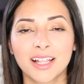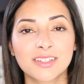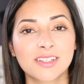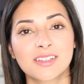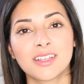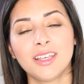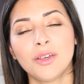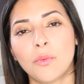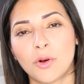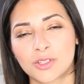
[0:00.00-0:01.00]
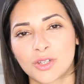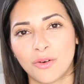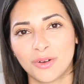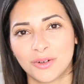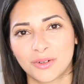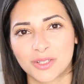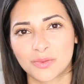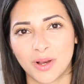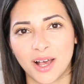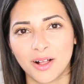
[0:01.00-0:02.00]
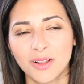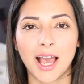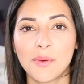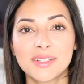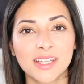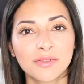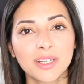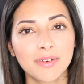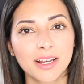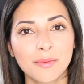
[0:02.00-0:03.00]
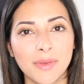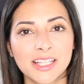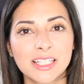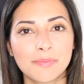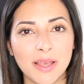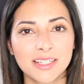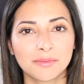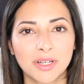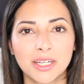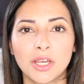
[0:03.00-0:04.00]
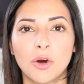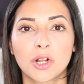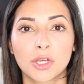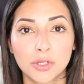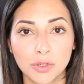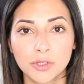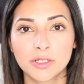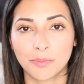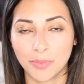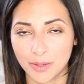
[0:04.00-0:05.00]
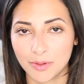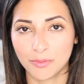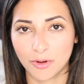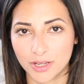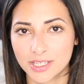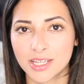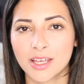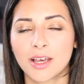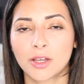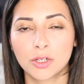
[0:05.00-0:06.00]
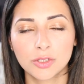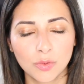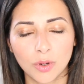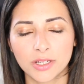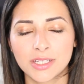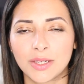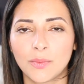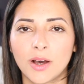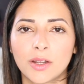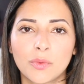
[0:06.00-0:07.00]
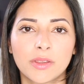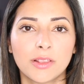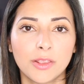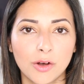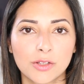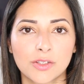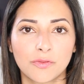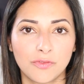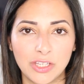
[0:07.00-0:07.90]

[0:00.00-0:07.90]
and to see what's going on as well. I would definitely recommend spending money on a good baby monitor, good quality one with lots of